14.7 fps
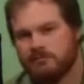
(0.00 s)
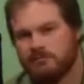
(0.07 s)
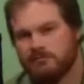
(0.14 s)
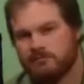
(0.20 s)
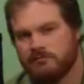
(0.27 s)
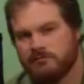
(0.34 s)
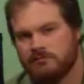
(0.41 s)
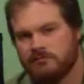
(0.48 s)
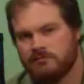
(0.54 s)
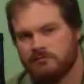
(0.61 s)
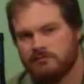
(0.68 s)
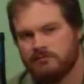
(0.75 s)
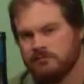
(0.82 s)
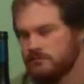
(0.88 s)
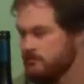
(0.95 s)

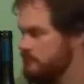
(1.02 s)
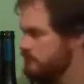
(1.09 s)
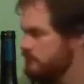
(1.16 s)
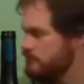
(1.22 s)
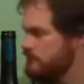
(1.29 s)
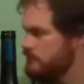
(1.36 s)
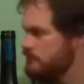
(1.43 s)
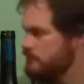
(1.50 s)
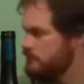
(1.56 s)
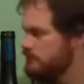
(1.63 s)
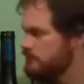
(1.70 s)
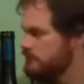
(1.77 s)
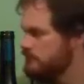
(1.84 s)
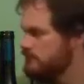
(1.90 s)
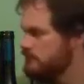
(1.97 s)

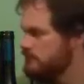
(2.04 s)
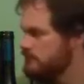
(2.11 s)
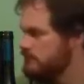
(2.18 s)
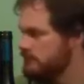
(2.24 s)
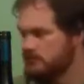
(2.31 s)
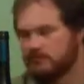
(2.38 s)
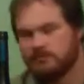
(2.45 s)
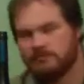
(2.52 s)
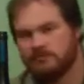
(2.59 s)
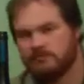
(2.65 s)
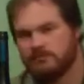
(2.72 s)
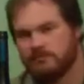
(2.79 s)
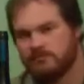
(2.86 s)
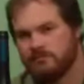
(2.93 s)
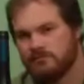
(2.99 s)

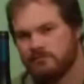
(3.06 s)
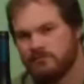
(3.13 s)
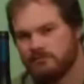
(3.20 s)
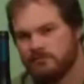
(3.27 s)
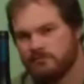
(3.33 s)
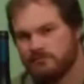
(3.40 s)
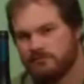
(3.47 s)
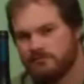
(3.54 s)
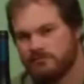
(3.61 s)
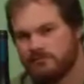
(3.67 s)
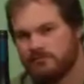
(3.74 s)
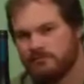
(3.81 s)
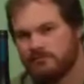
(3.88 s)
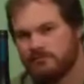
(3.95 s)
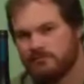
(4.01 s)

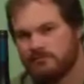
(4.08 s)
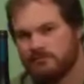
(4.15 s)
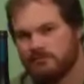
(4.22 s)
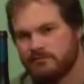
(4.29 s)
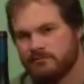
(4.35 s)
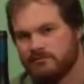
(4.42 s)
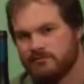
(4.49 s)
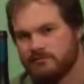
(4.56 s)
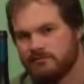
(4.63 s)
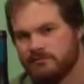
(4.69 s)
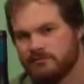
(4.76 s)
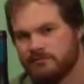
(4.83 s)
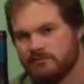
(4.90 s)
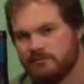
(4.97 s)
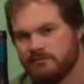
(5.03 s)

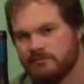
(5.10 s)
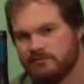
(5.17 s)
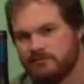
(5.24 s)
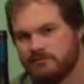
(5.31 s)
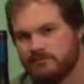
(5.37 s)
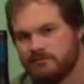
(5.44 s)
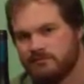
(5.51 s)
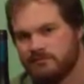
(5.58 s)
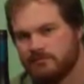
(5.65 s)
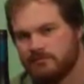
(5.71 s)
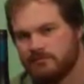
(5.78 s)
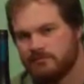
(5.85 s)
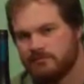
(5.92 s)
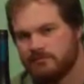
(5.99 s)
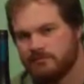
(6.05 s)

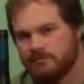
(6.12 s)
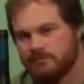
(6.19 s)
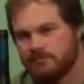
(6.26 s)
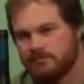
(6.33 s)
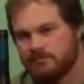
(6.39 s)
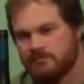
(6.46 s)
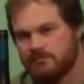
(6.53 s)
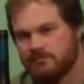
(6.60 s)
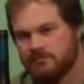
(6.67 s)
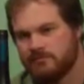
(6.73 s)
(not speaking)